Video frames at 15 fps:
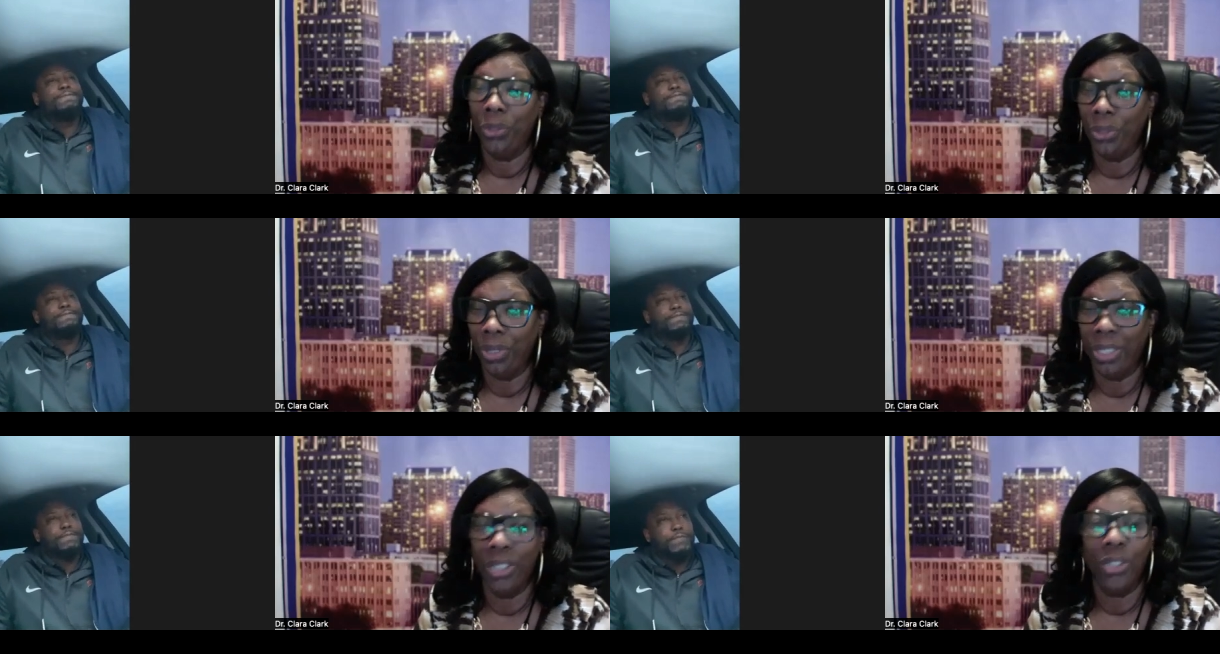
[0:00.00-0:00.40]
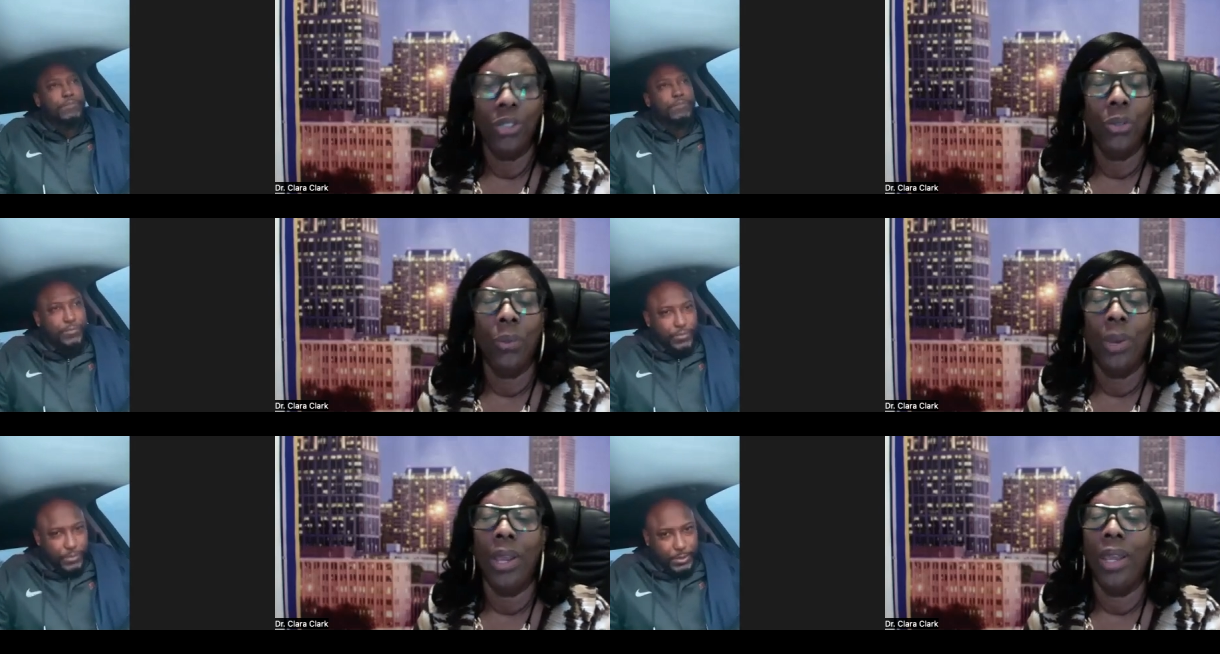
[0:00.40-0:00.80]

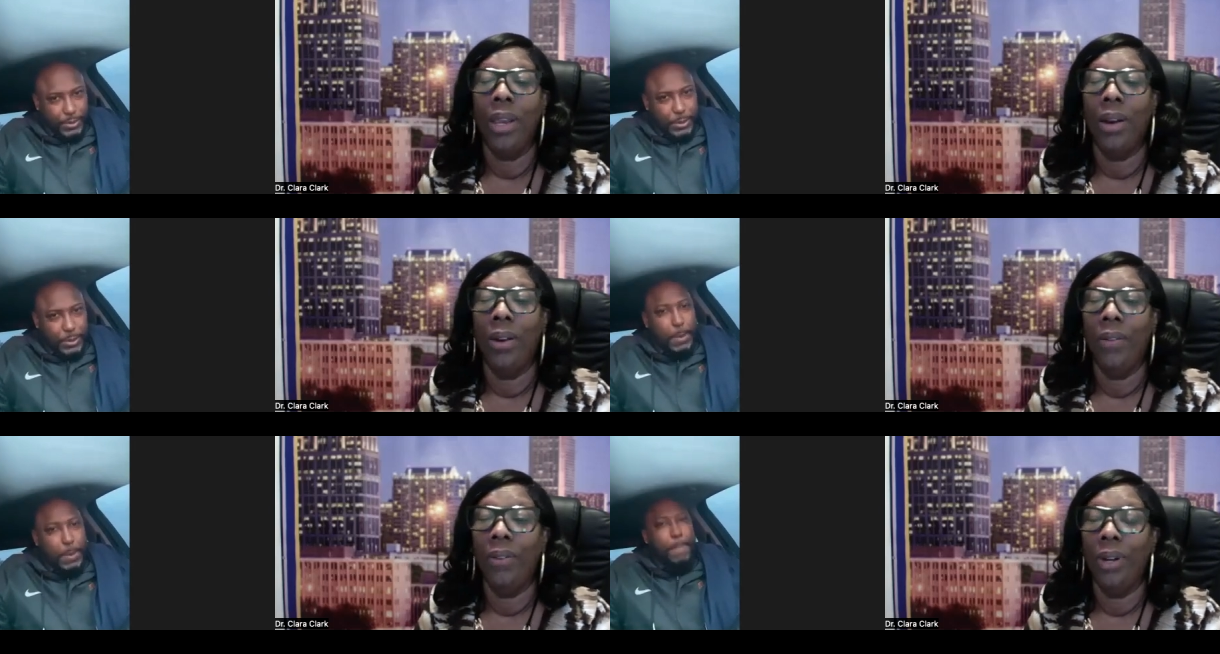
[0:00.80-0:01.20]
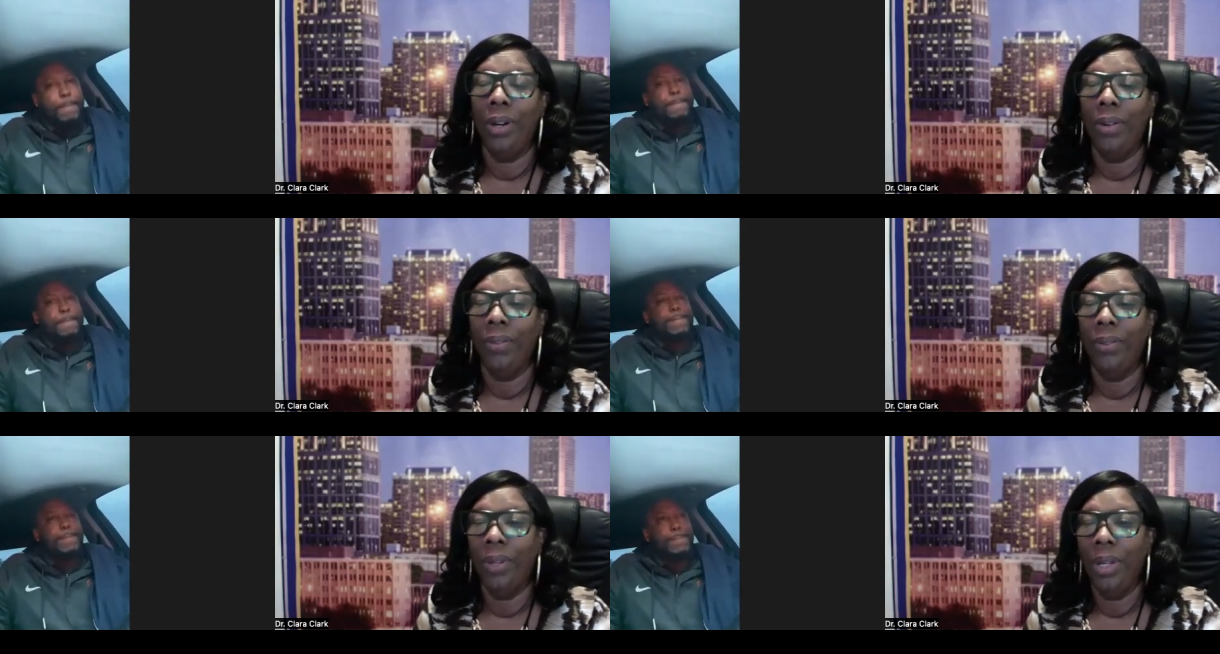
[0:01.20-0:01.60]
Speaker 1: traditional way of
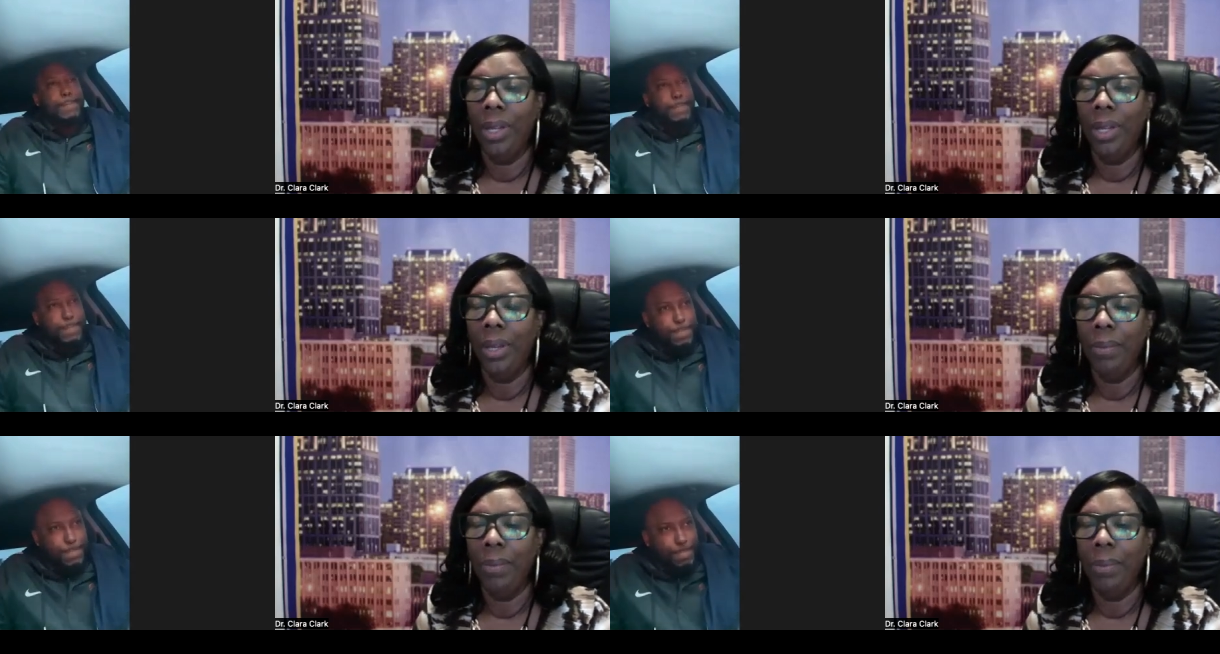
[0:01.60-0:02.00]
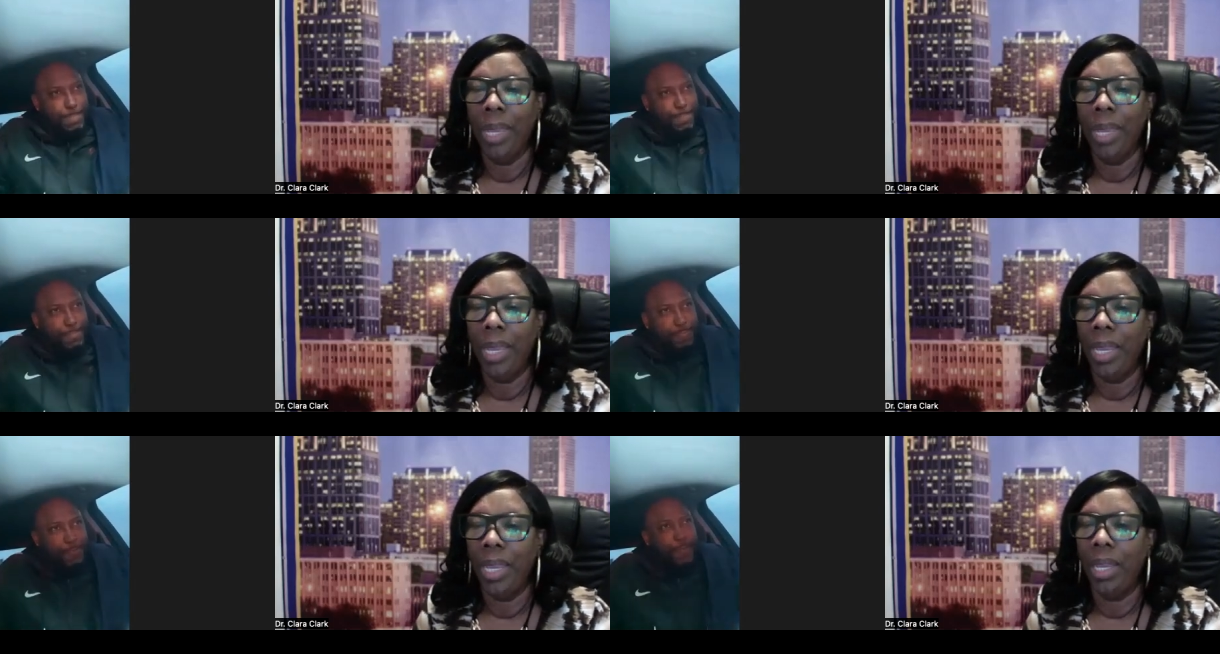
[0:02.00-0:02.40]
of
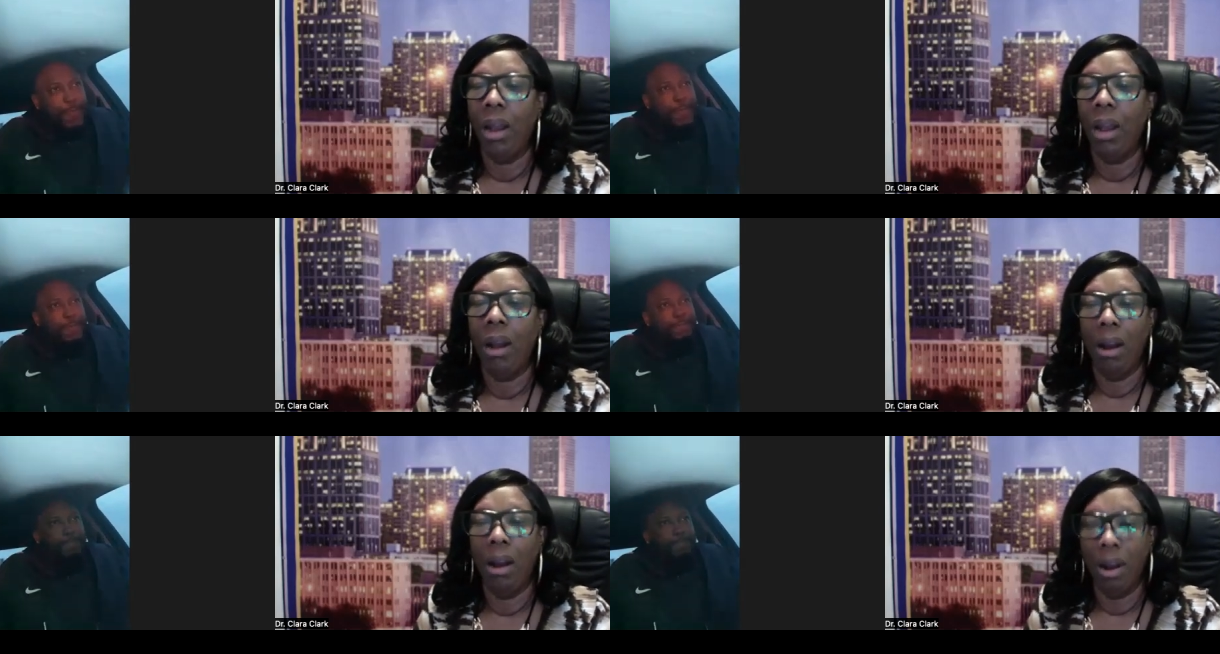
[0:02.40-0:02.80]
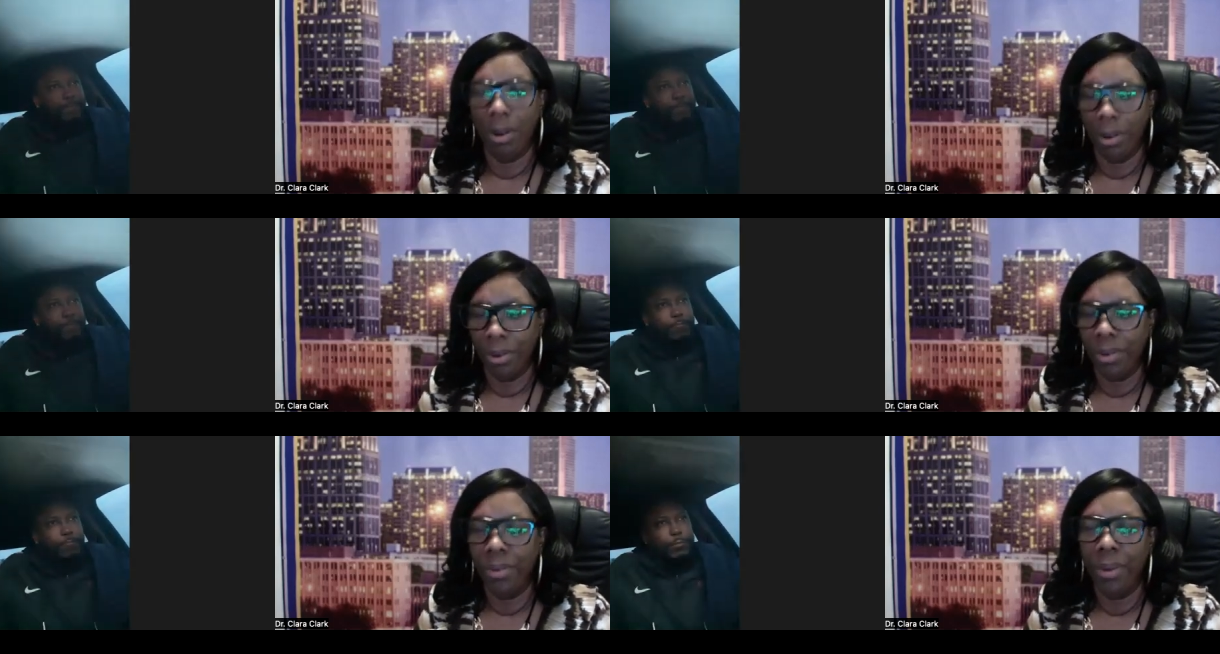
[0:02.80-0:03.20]
being
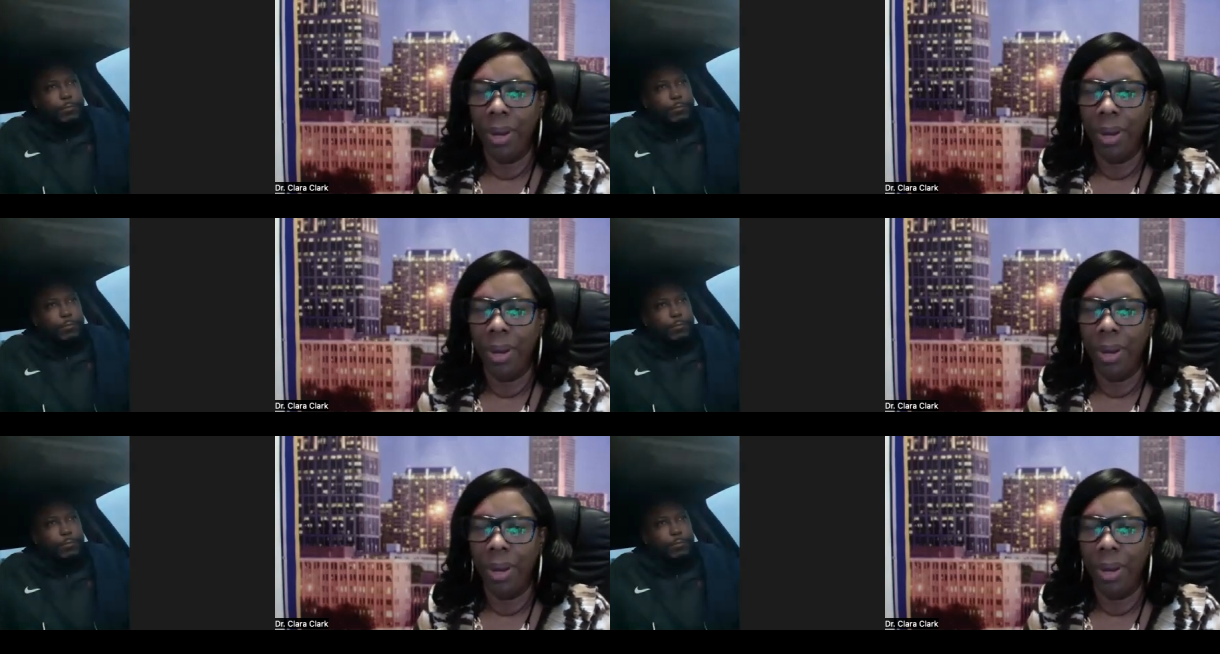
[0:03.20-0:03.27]
honored,